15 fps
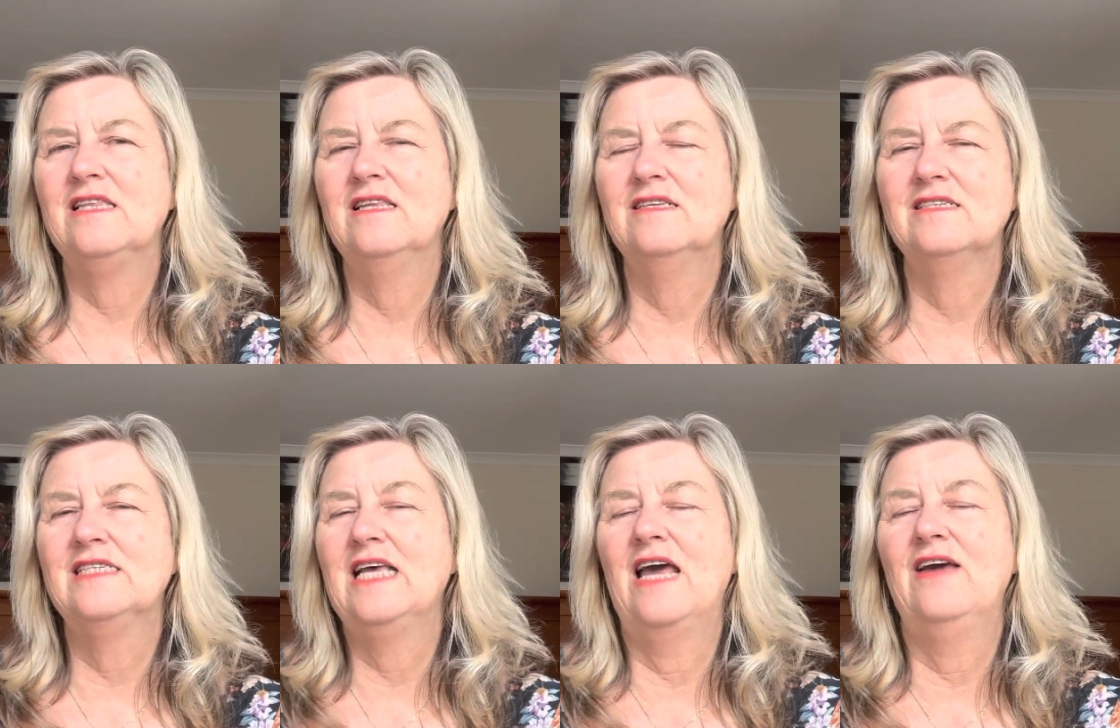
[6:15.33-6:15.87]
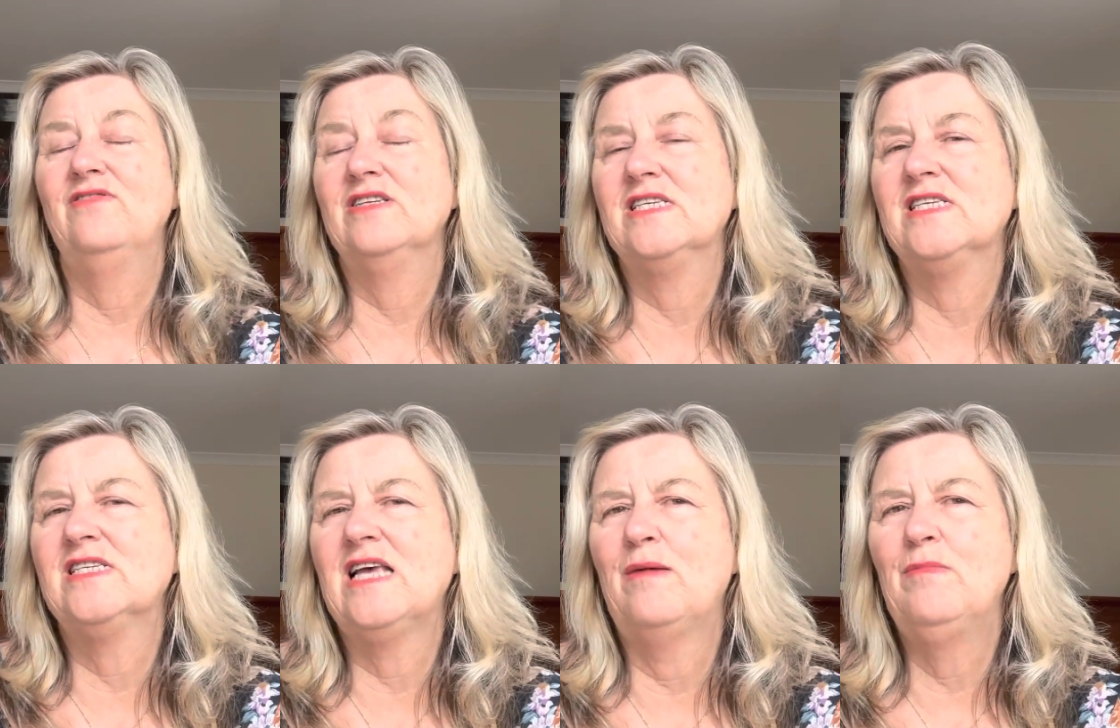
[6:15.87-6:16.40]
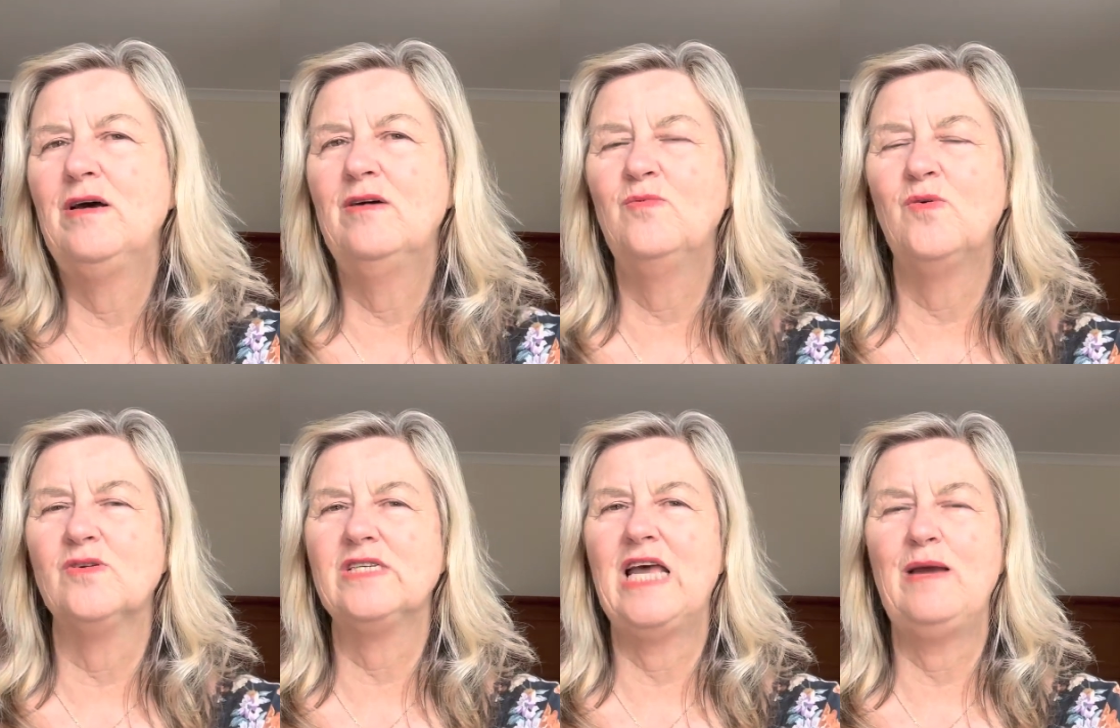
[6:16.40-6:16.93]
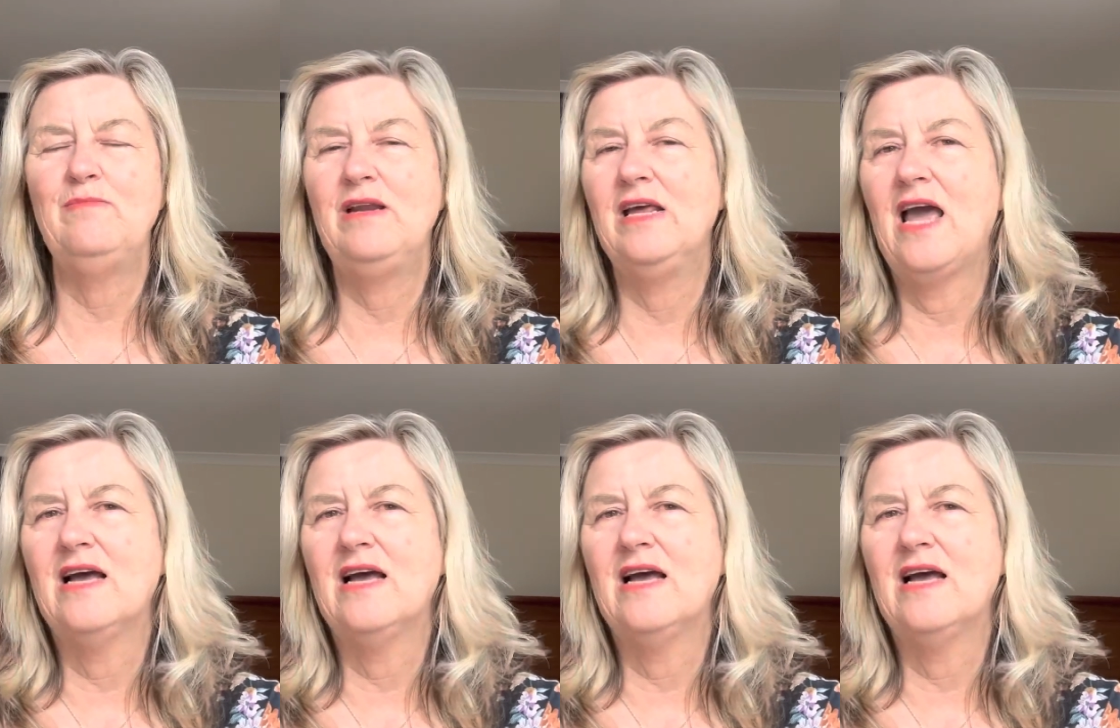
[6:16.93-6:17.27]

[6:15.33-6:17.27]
say if it's summer, what's happening